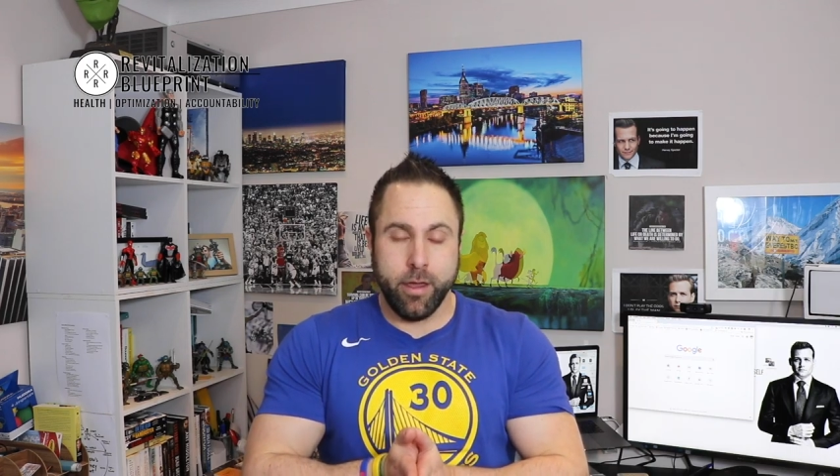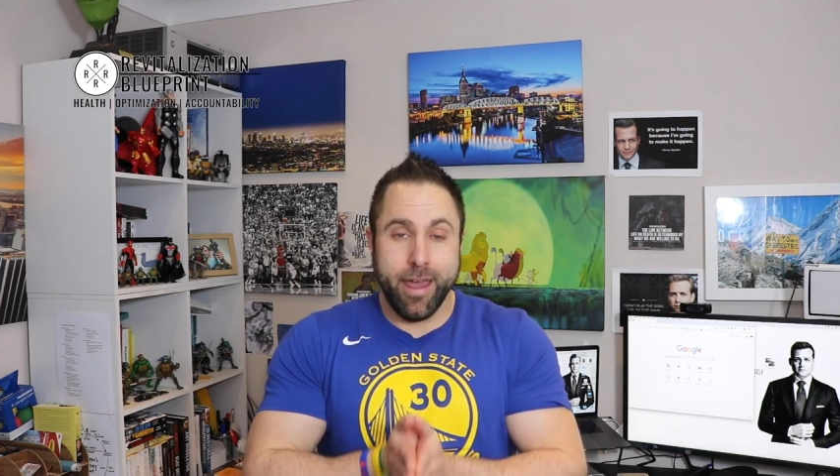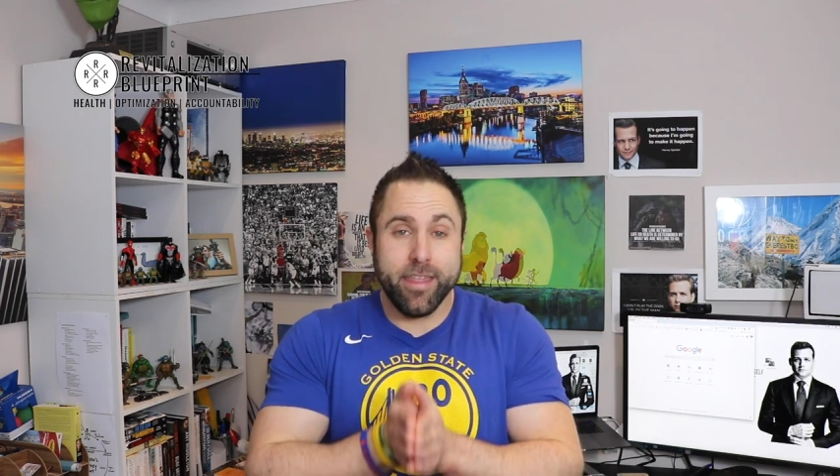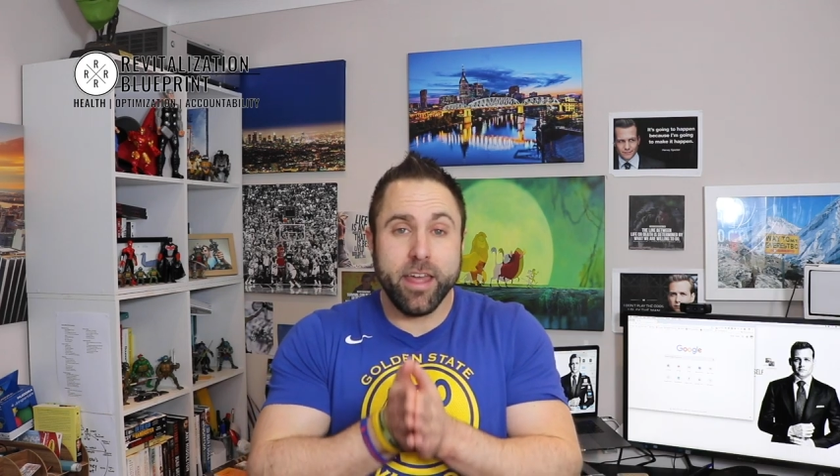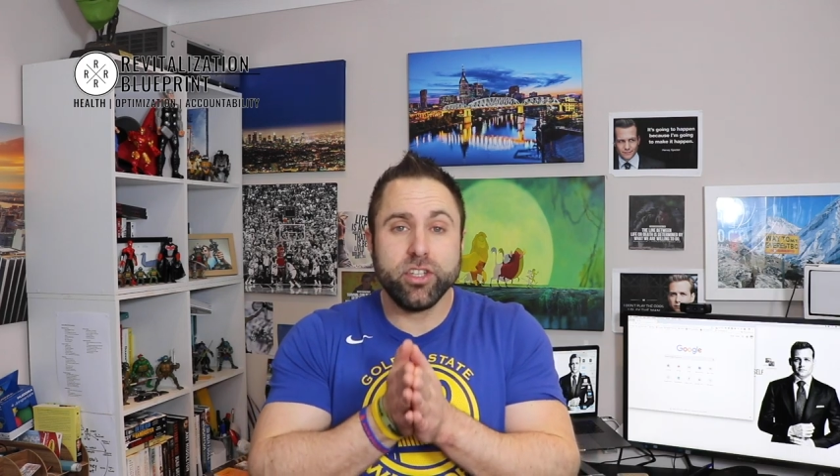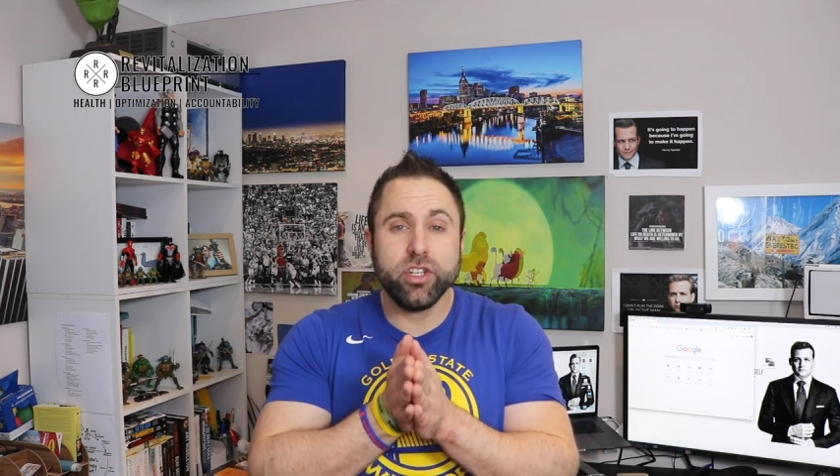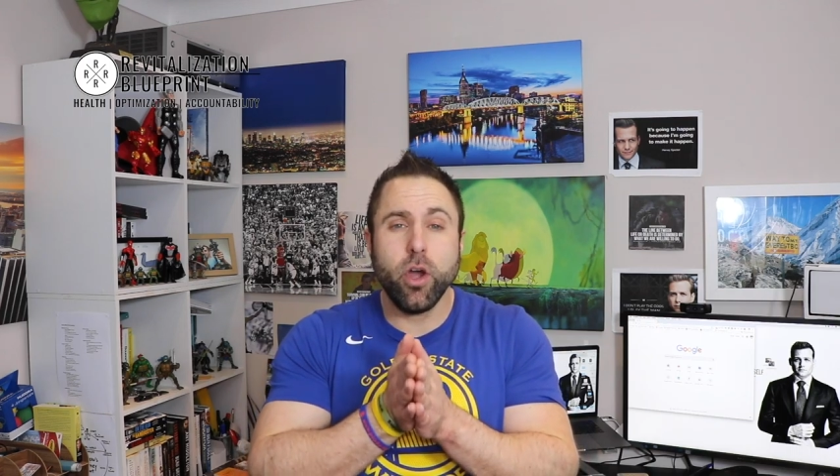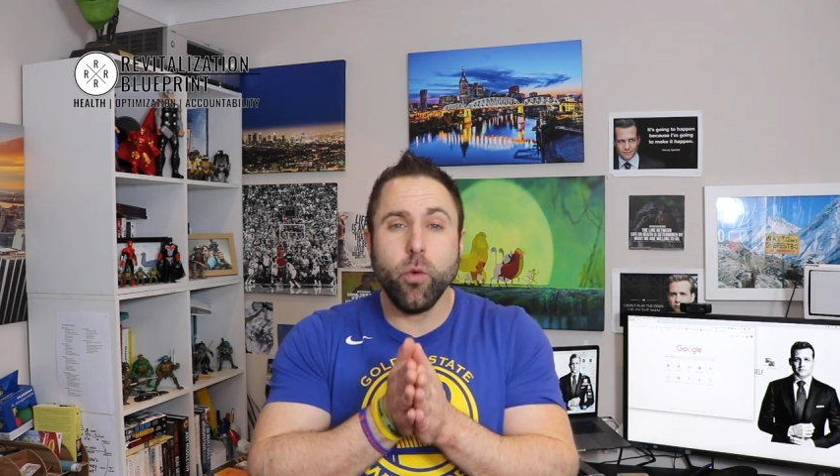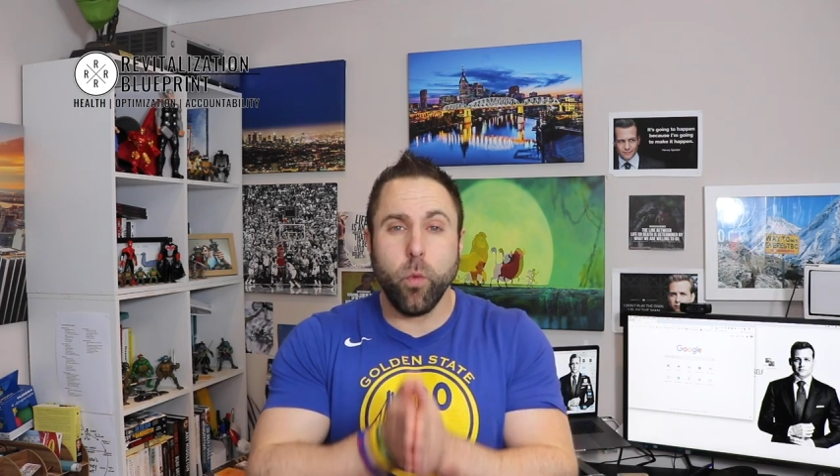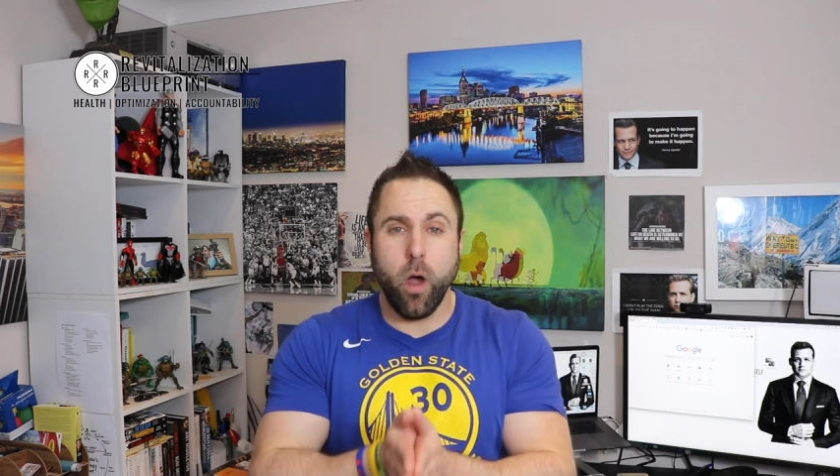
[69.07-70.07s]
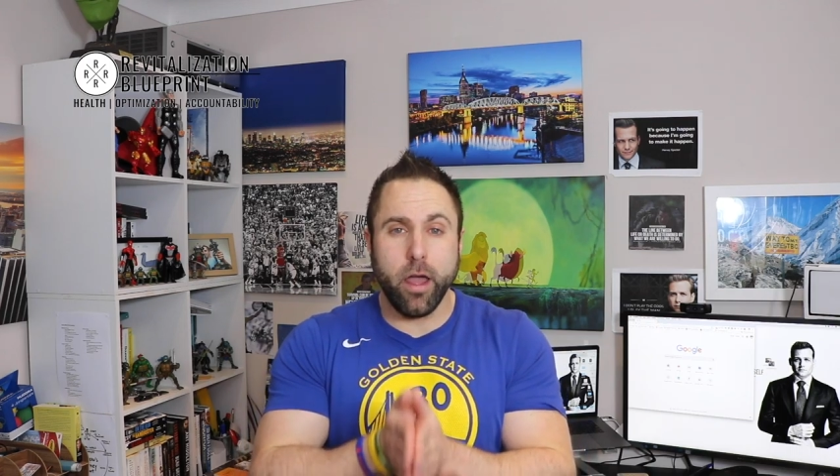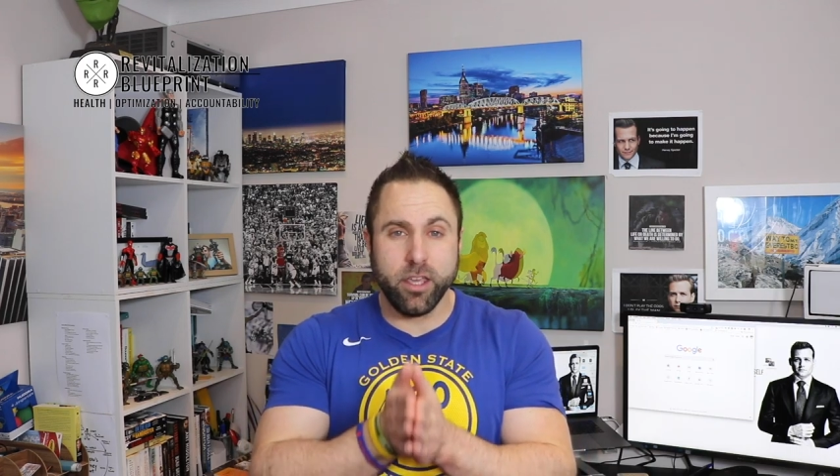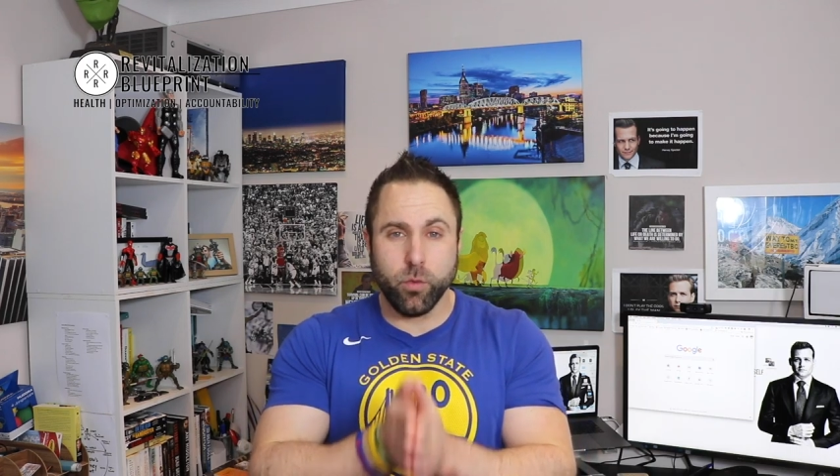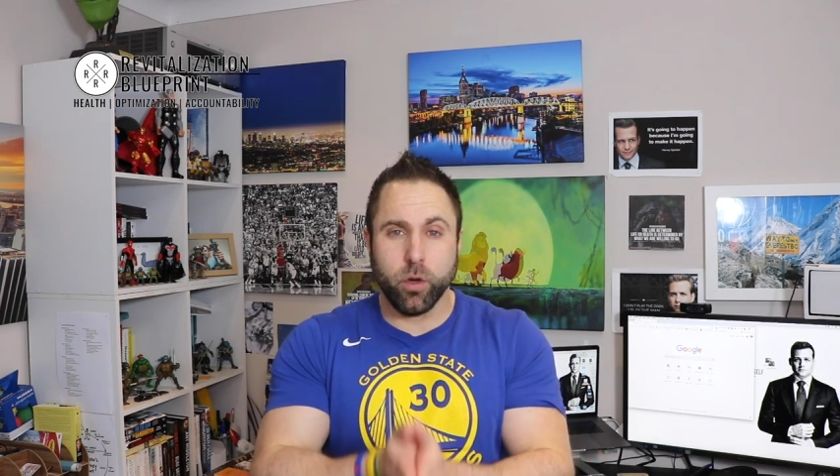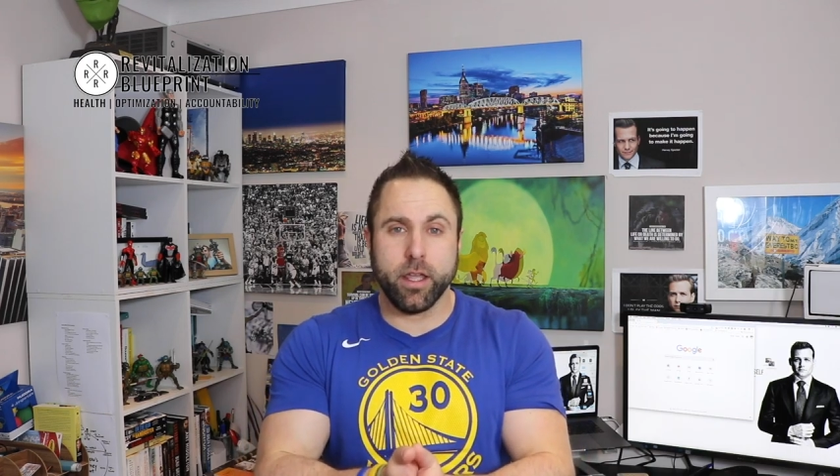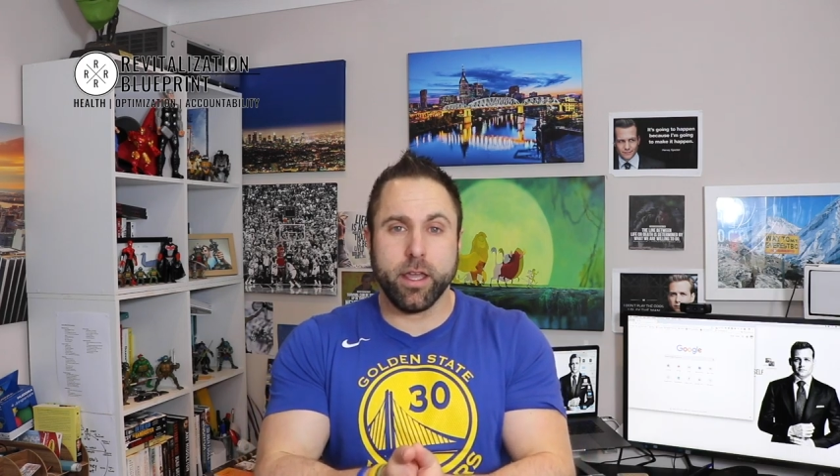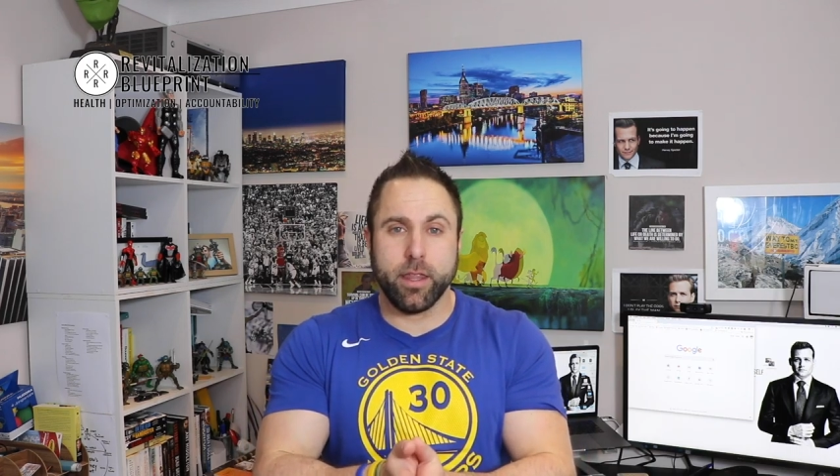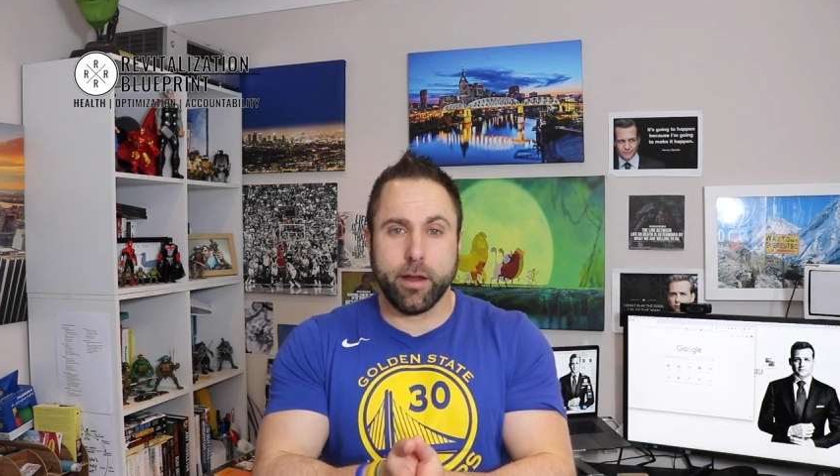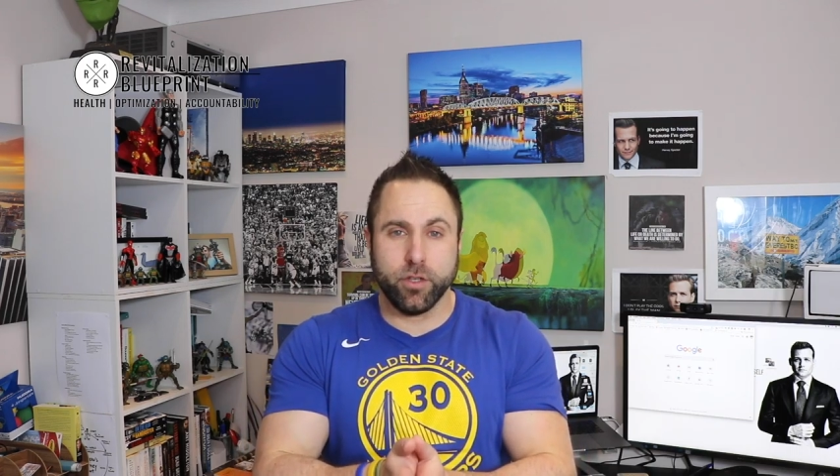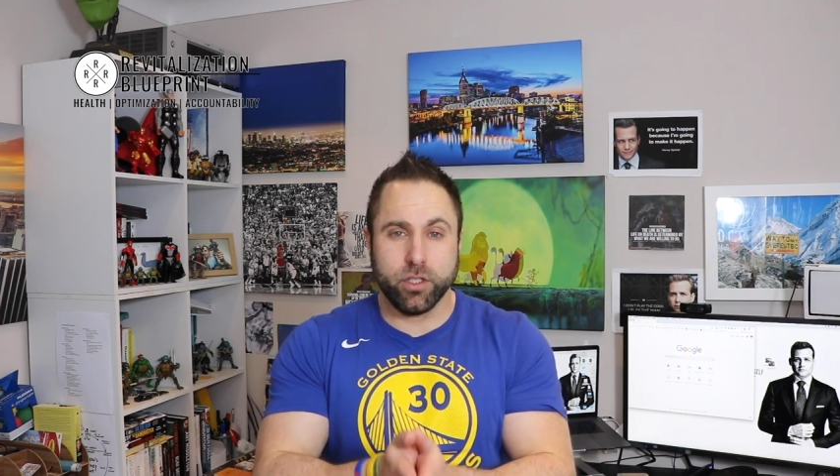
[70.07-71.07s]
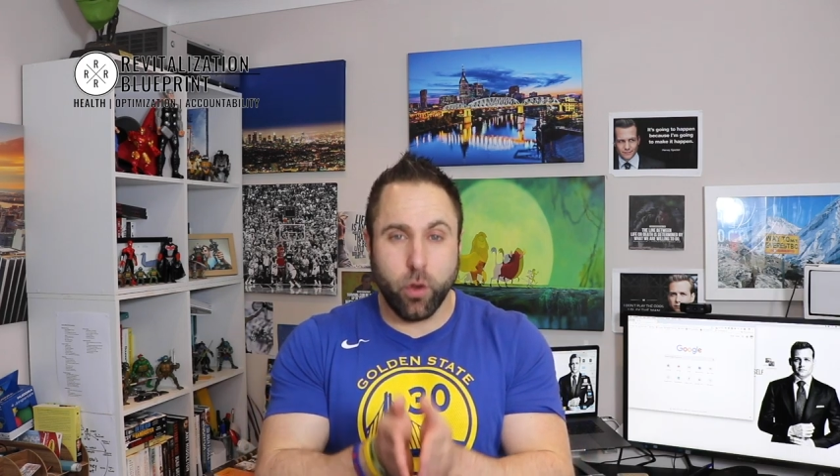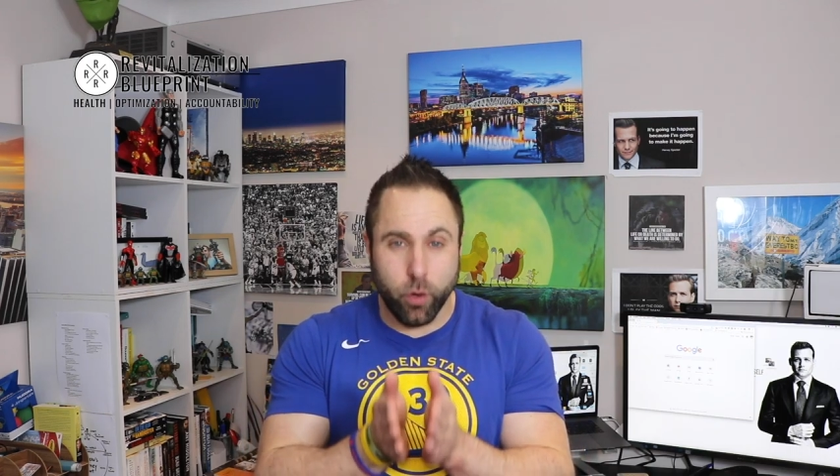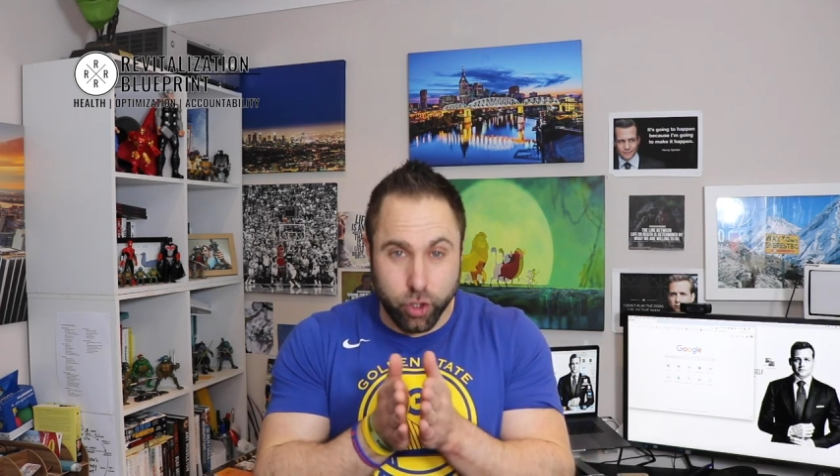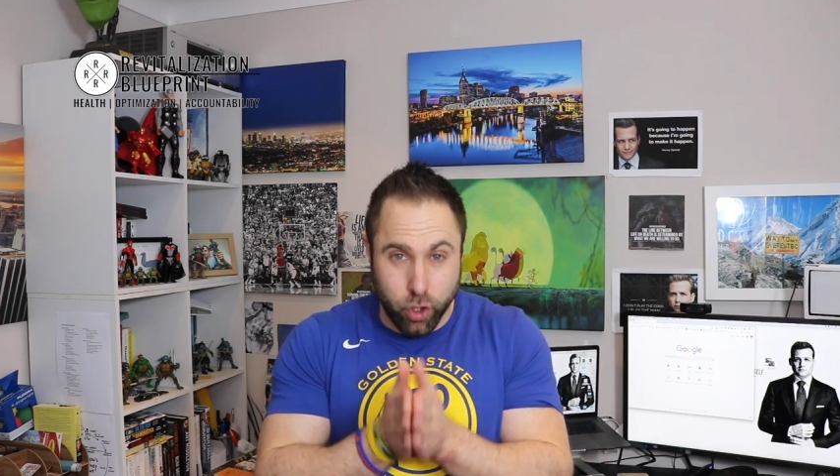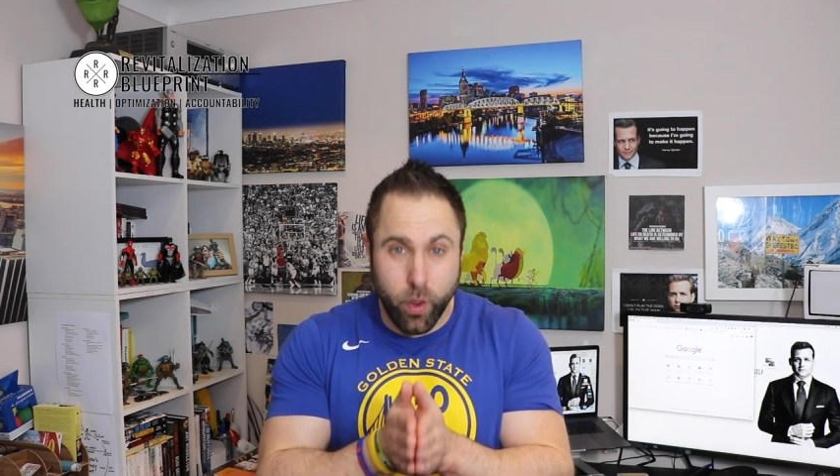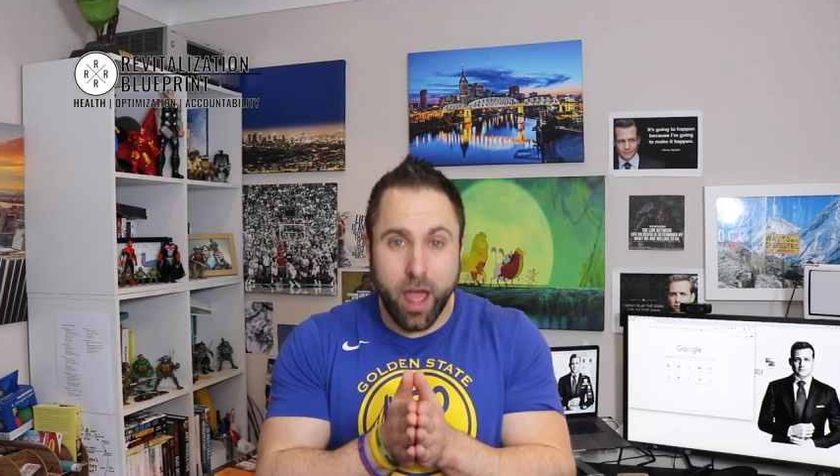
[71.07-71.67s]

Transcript: unless you know why you want to get that result and you